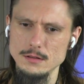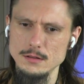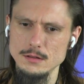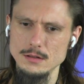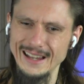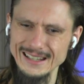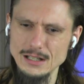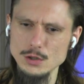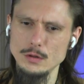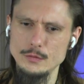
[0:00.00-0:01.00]

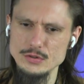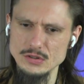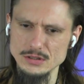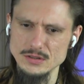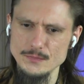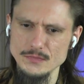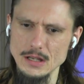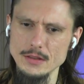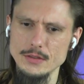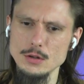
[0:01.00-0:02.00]
likelihood of results,
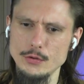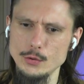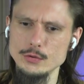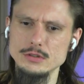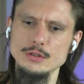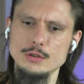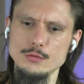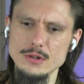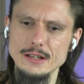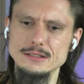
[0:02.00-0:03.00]
and the authority
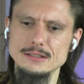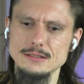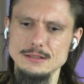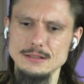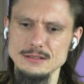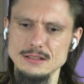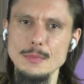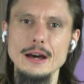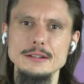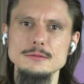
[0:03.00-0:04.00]
creates demand.